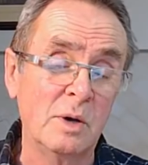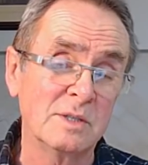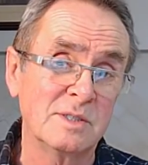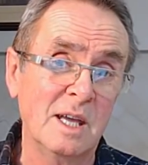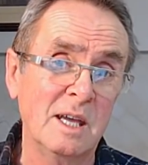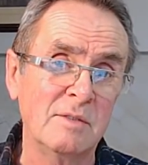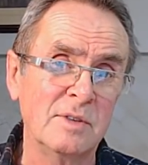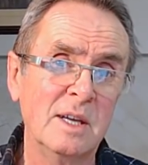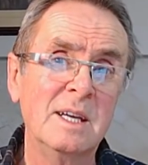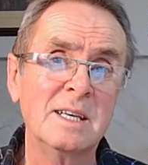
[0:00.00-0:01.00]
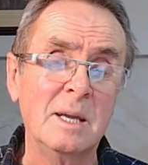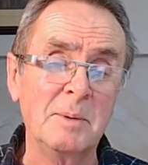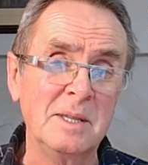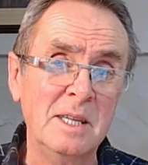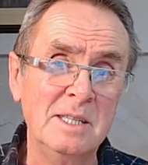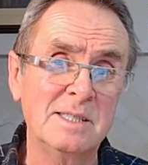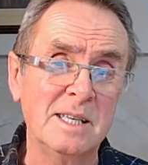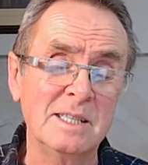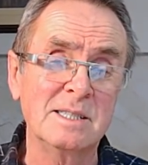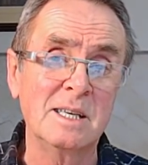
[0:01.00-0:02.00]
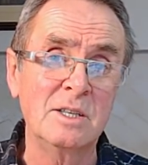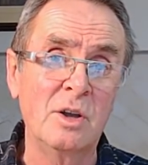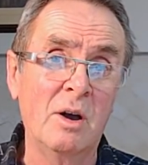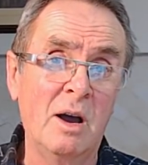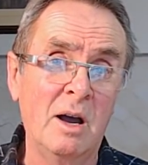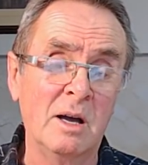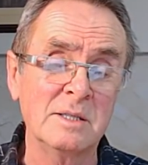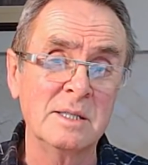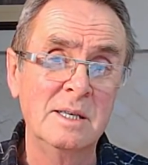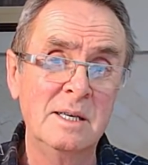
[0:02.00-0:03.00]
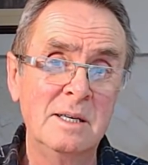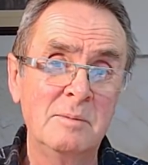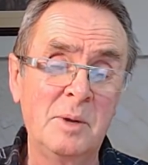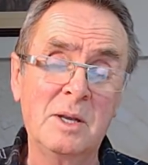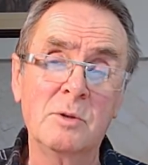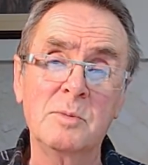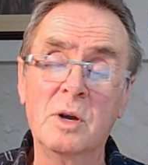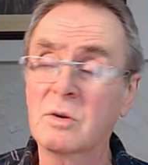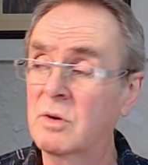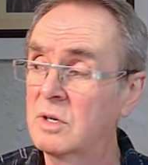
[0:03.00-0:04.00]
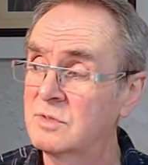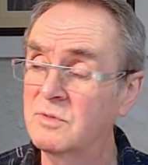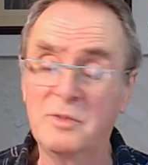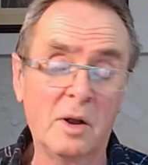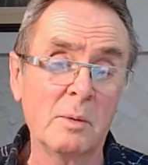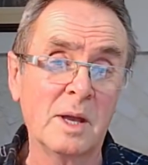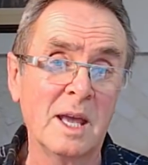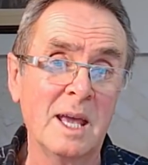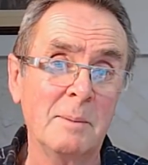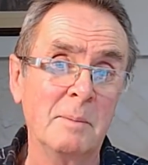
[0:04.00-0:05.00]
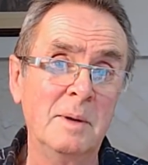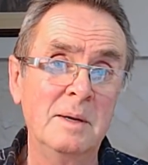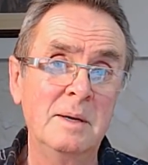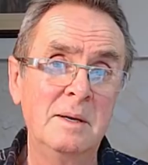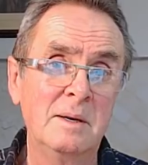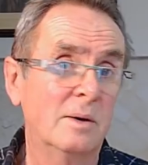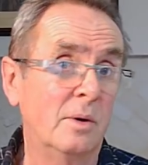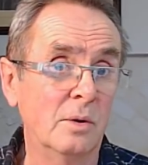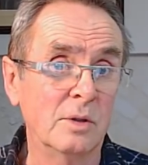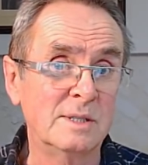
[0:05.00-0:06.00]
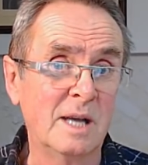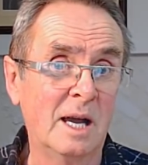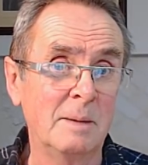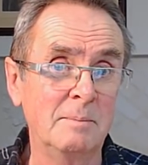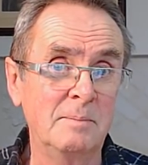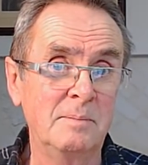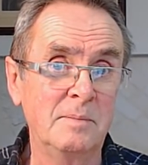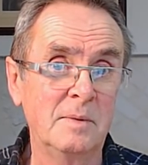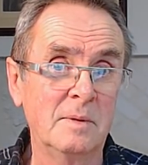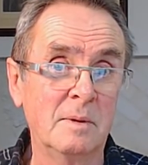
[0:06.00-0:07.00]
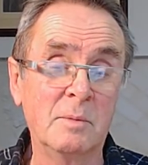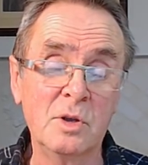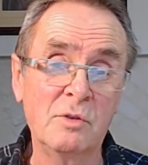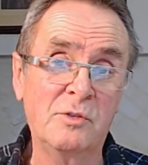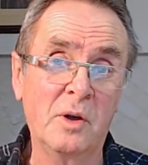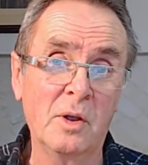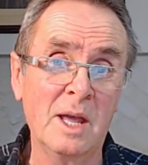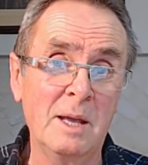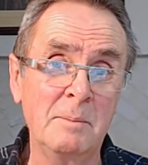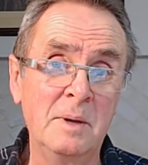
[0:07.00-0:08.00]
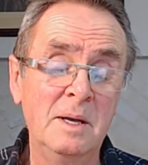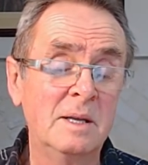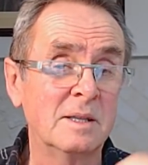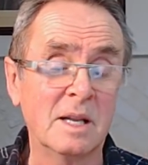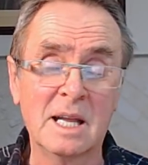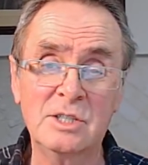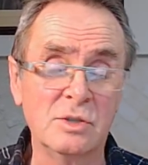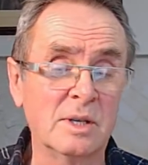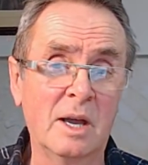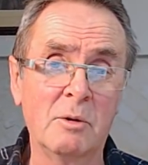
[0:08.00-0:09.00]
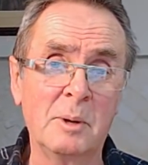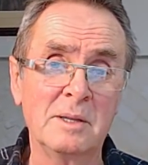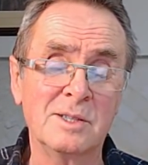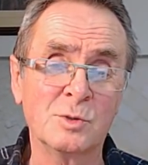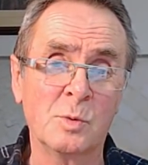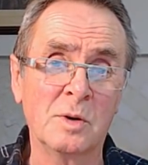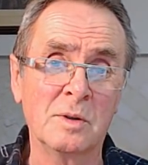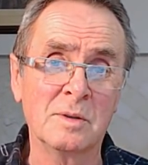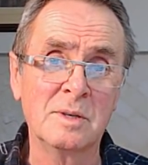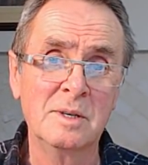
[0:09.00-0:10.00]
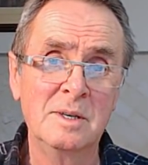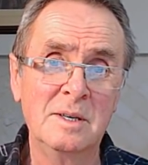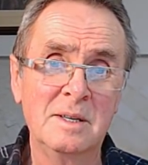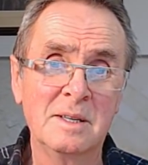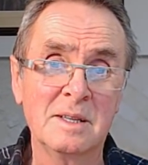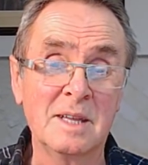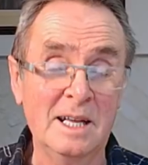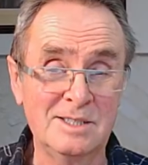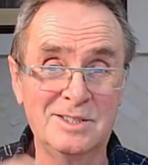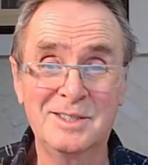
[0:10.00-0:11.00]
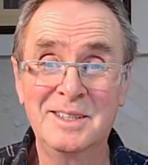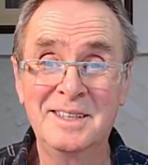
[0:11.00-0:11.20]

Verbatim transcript: are saved. Keeping these things in your heart, picking up your cross and following him all the time. The more you follow him, the less you'll care about this world. That's